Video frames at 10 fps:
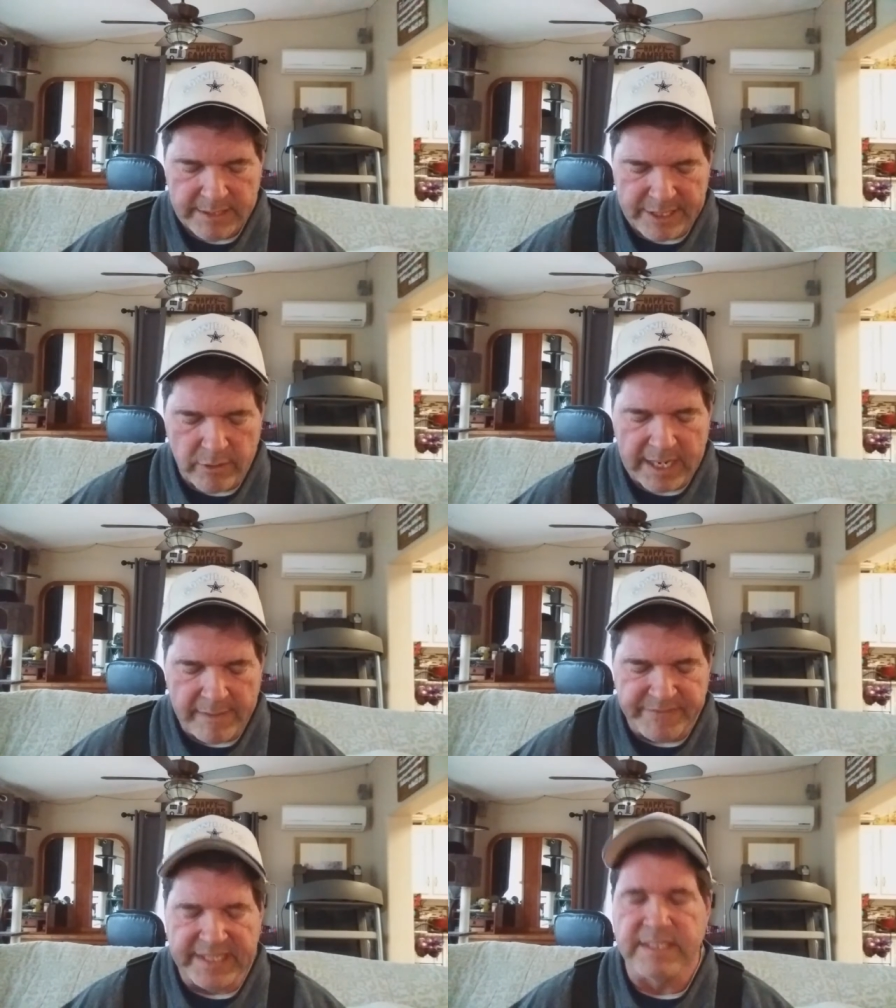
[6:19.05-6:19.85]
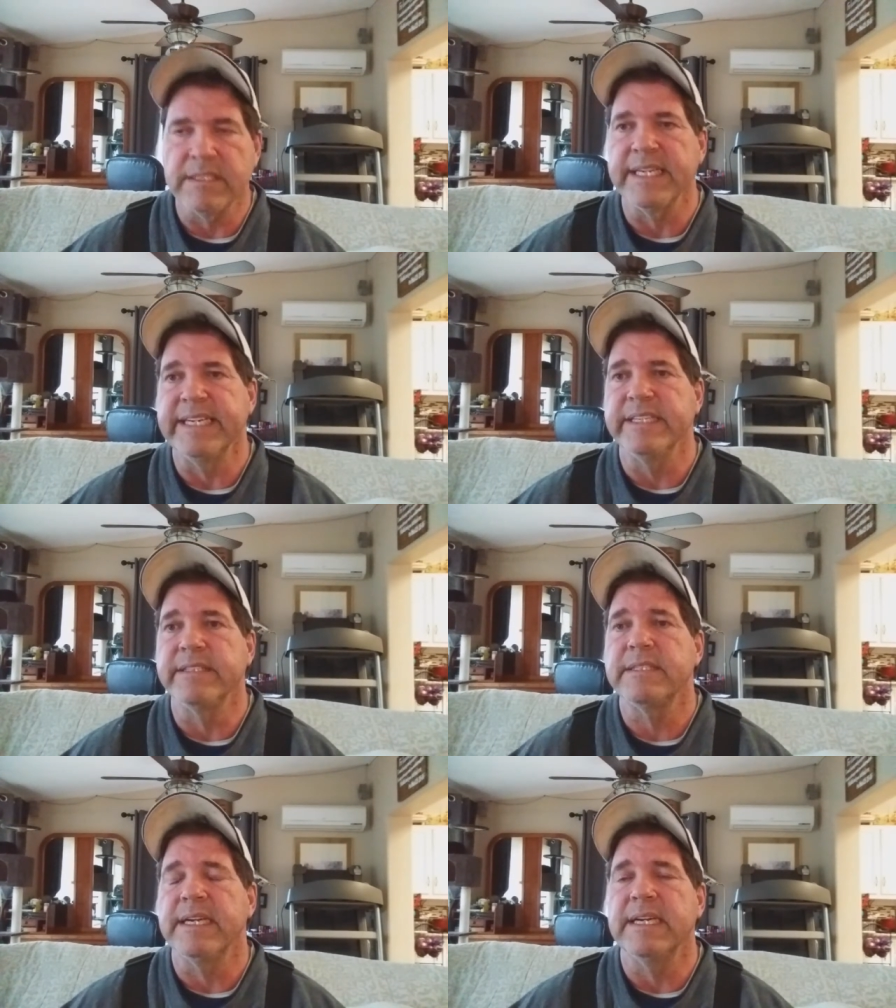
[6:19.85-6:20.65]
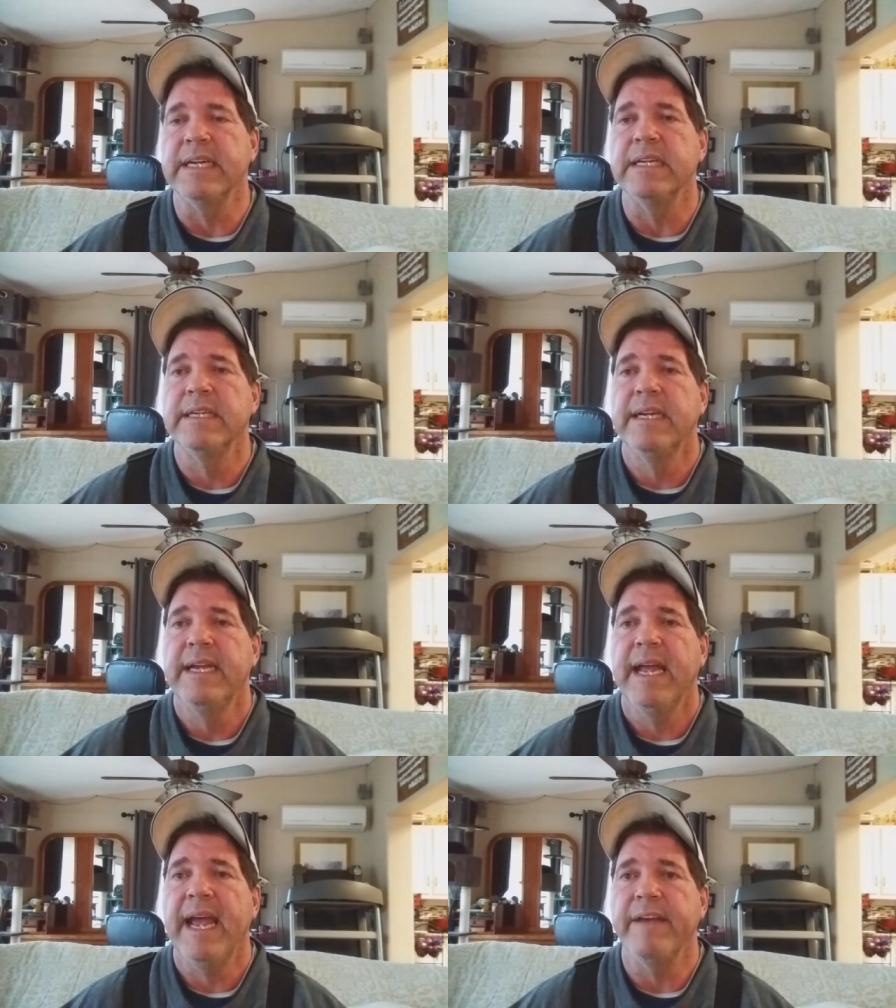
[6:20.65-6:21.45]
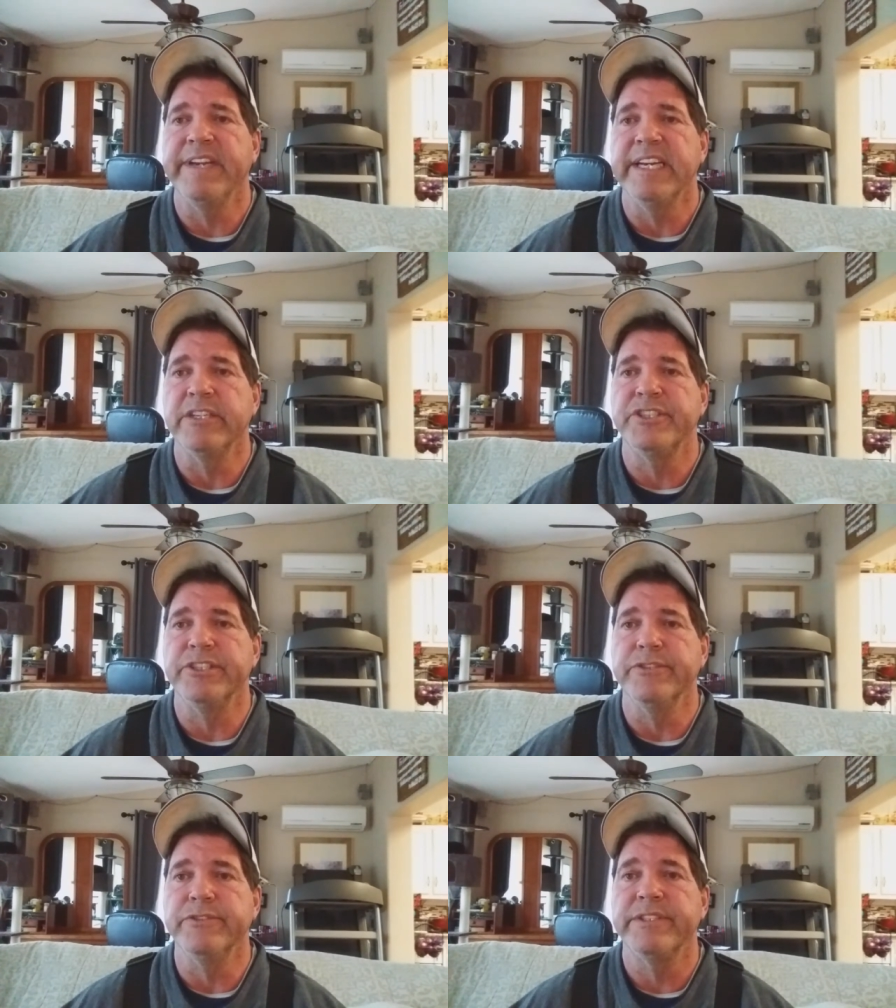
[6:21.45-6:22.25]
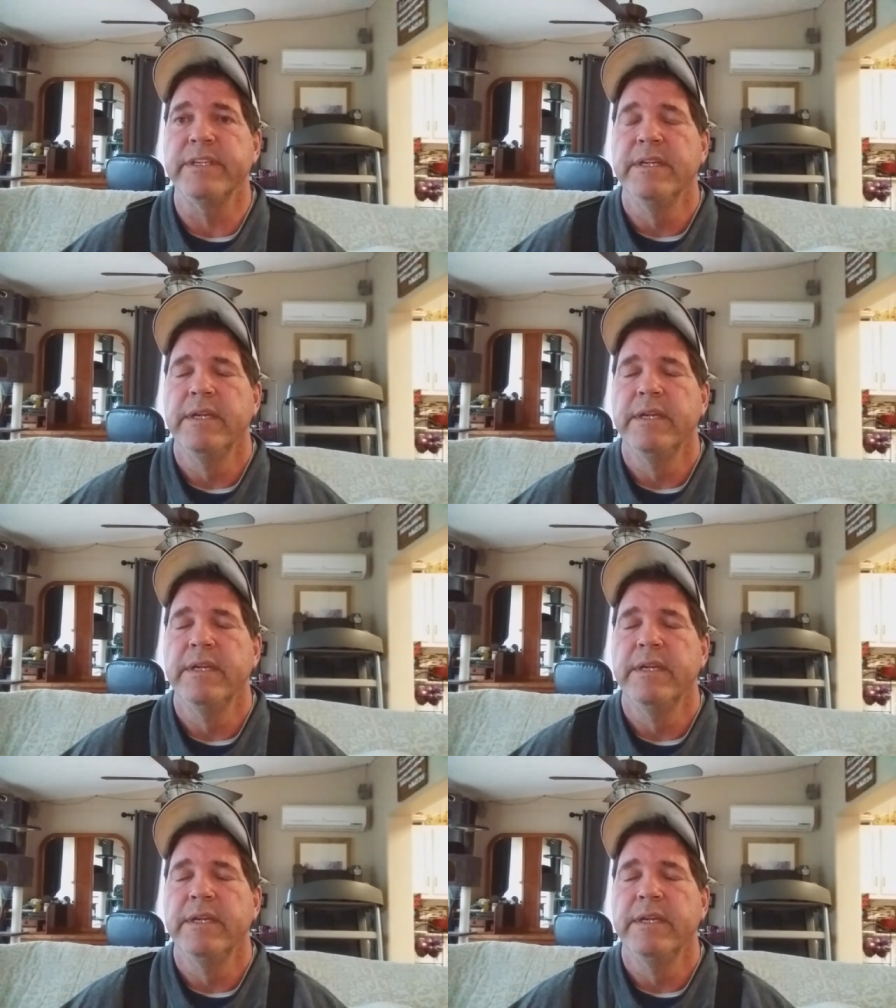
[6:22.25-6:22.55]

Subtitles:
obviously is having issues,